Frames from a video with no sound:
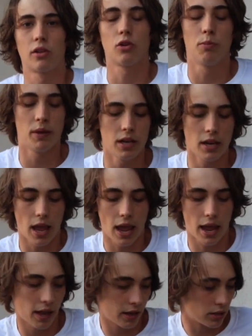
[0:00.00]
in a little bit,
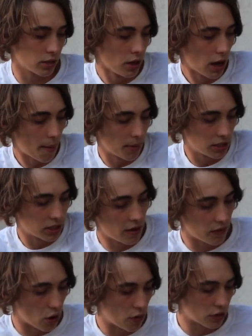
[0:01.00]
and I'm gonna
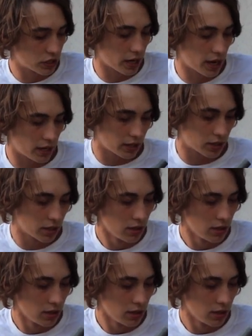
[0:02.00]
save an oversized